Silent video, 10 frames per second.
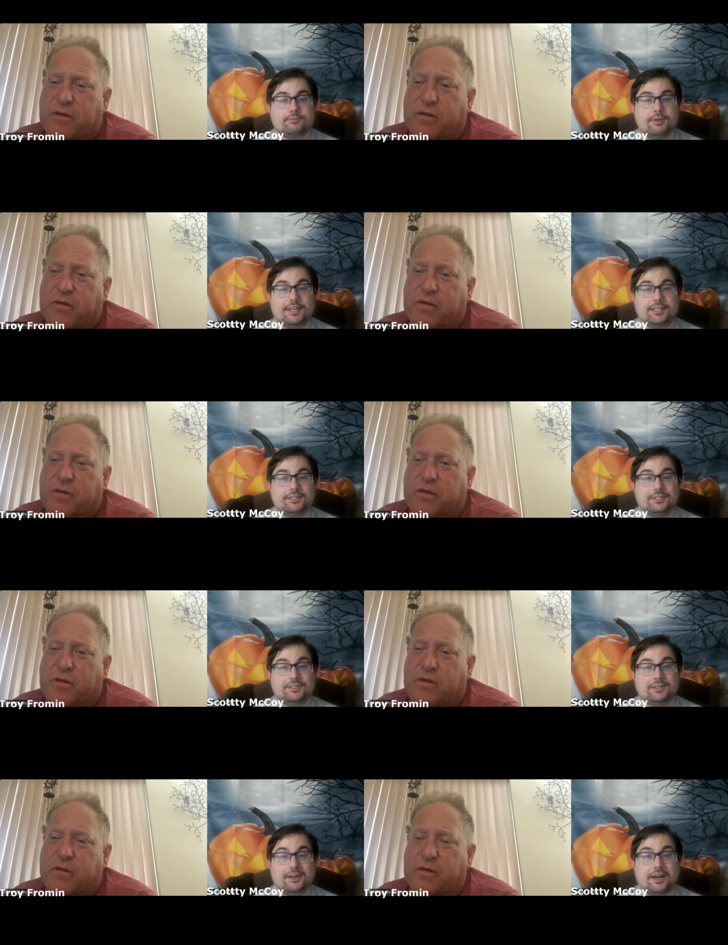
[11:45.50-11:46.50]
Speaker 1: I was making
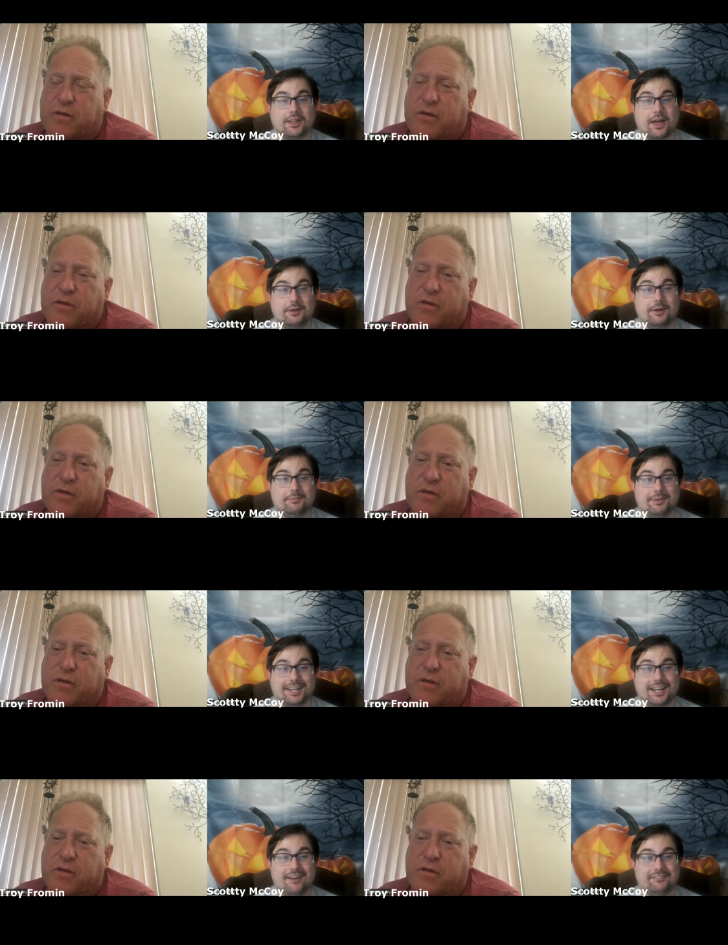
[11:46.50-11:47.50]
a lot of
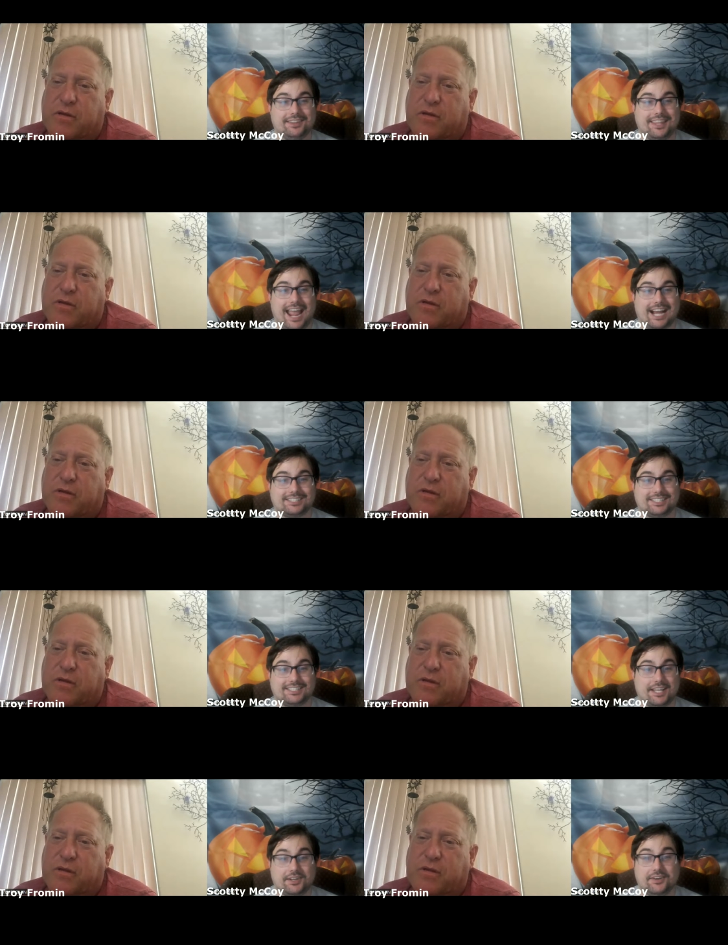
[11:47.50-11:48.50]
money off it, they actually
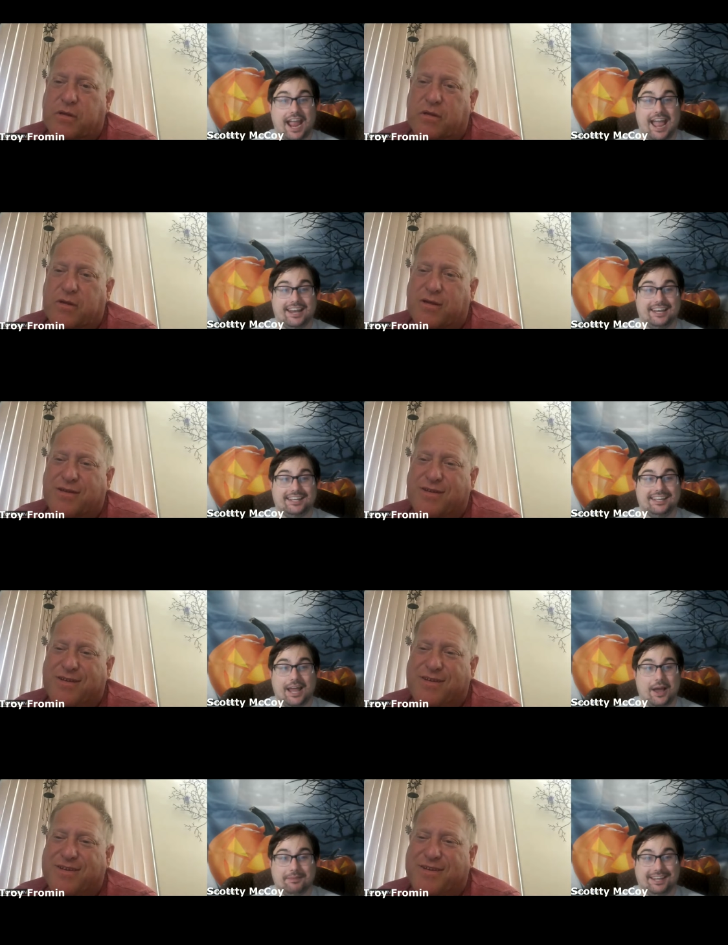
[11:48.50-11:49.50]
said your ad ended,
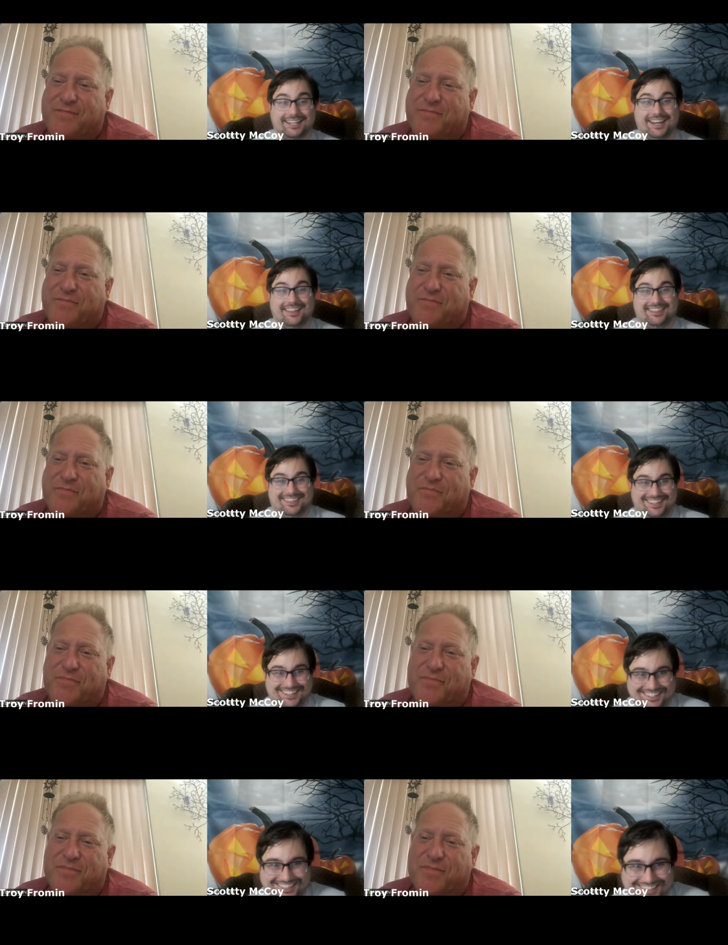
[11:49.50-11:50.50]
and now I'm making nothing.
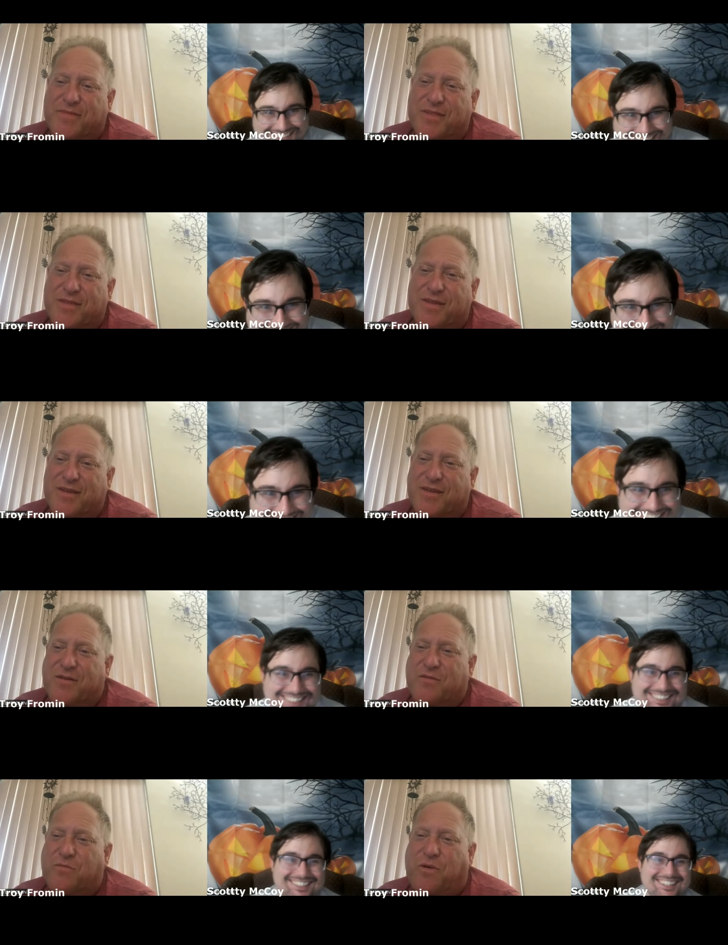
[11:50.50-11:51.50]

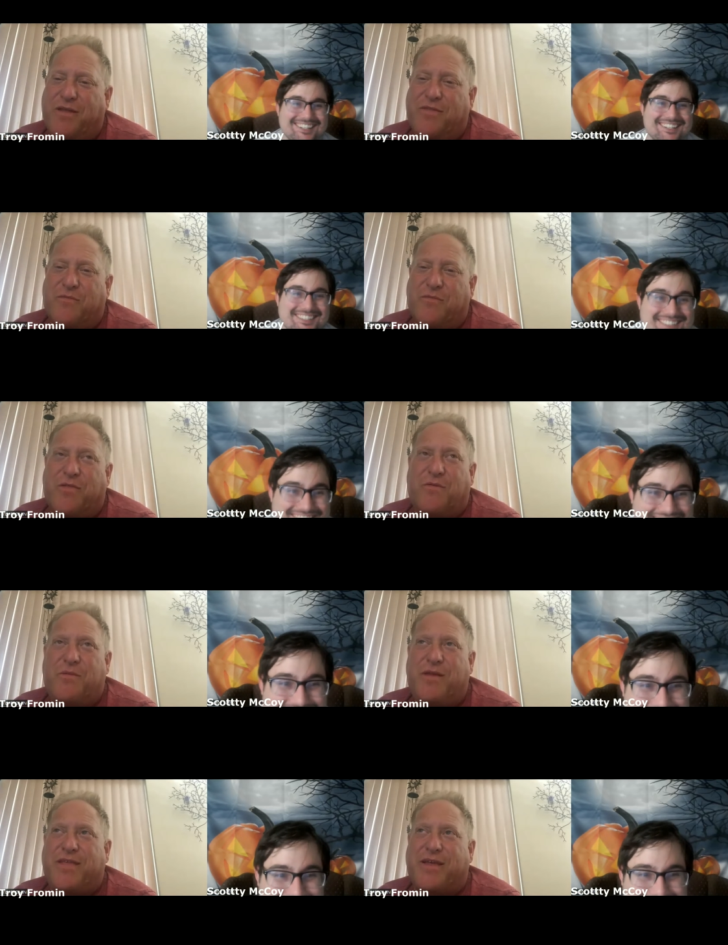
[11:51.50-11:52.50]
Speaker 2: Why? But with
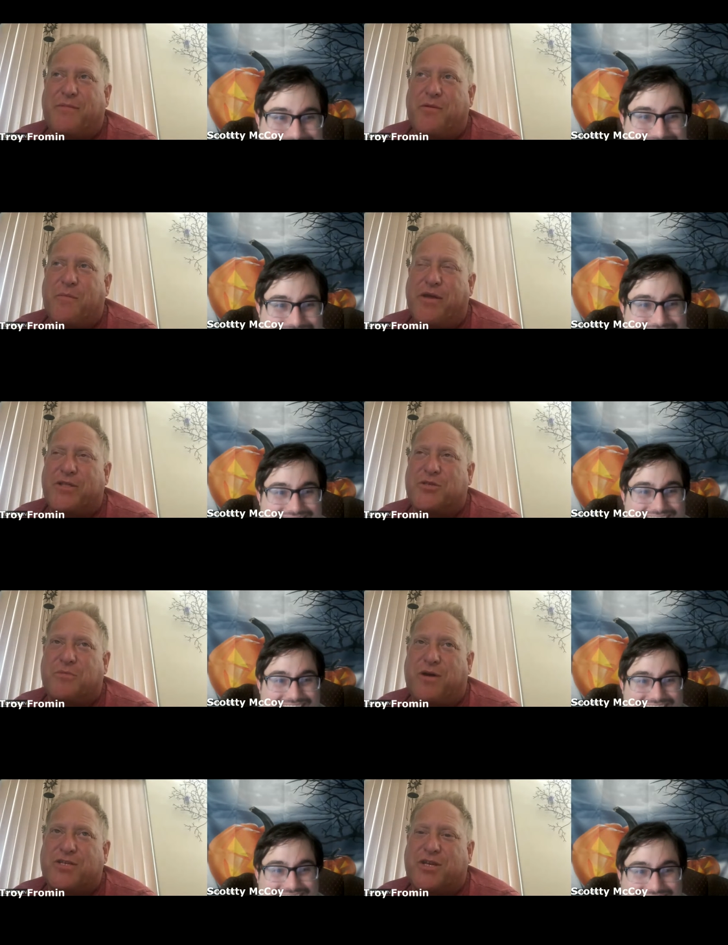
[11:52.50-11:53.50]
me, you're making too
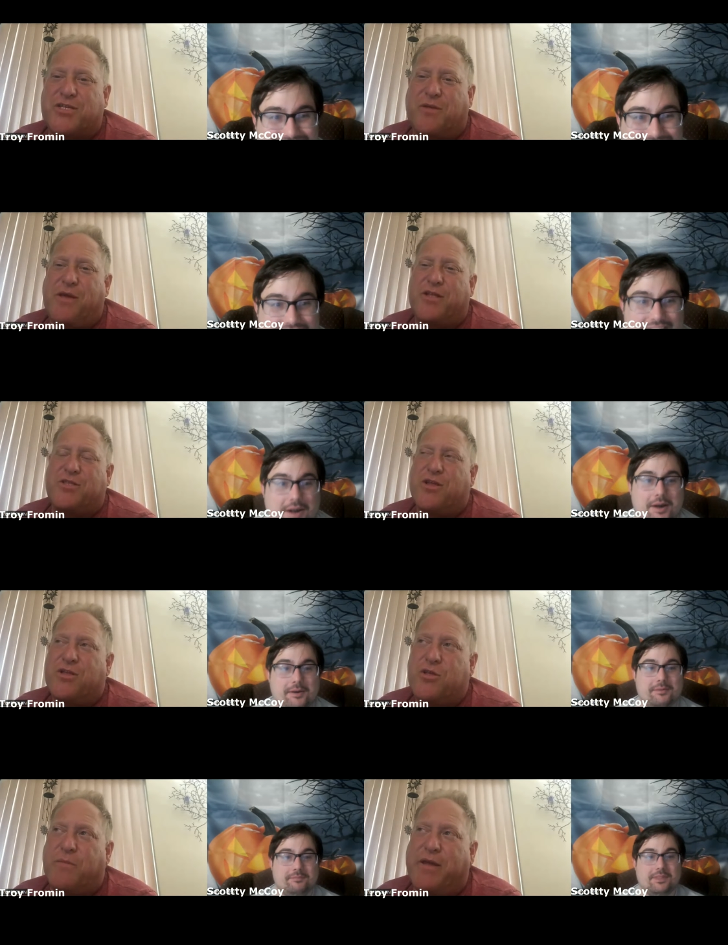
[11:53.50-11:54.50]
much, because they're making.
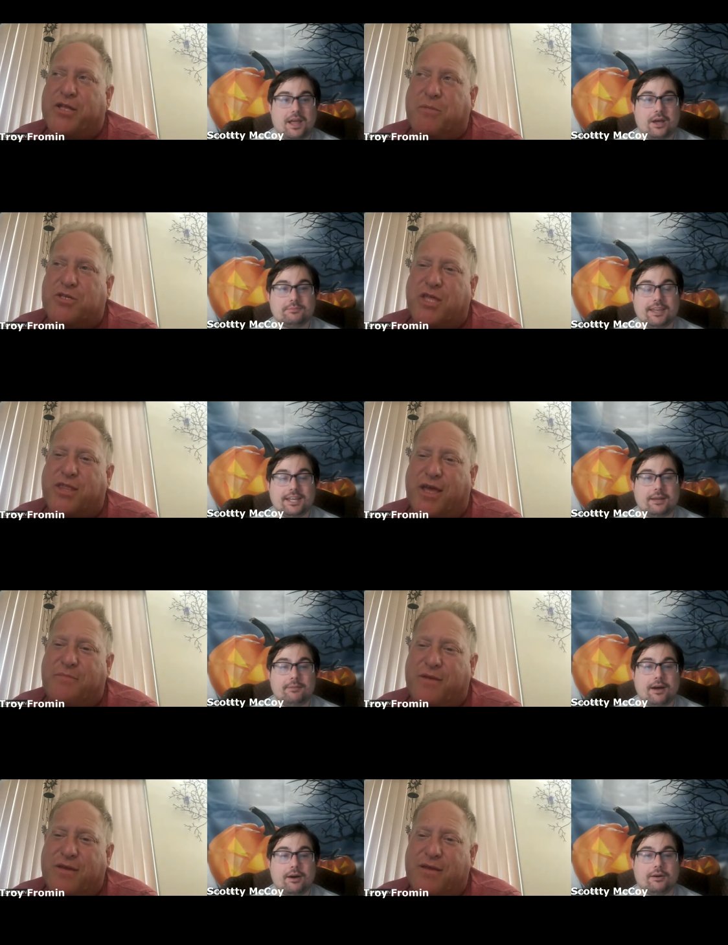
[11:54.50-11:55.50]
You're
Speaker 1: making too much. I was making
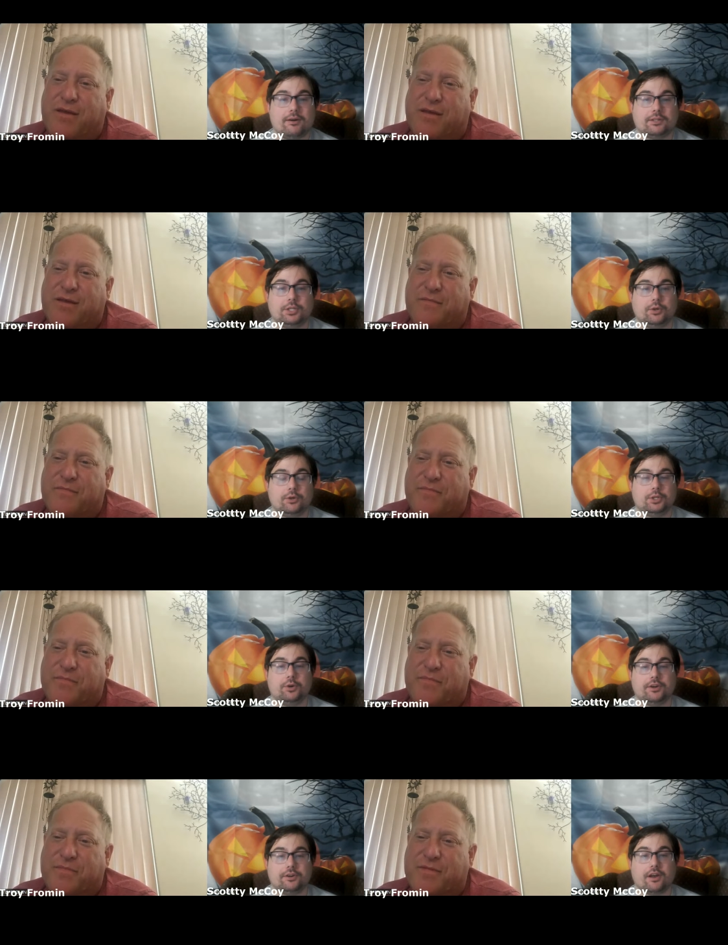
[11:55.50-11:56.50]
about
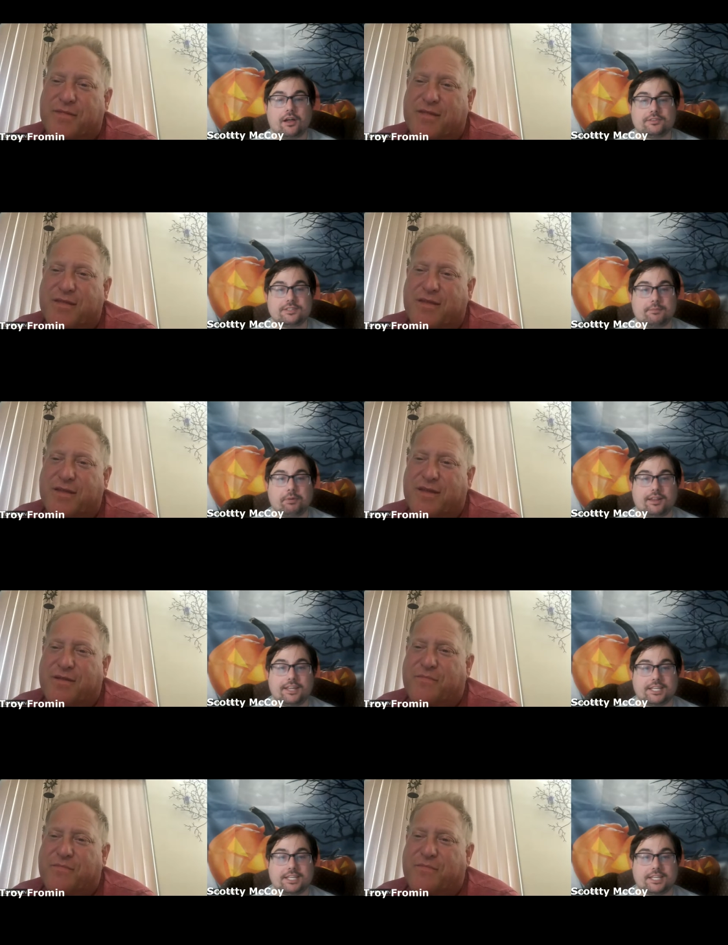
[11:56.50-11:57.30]
$200. They probably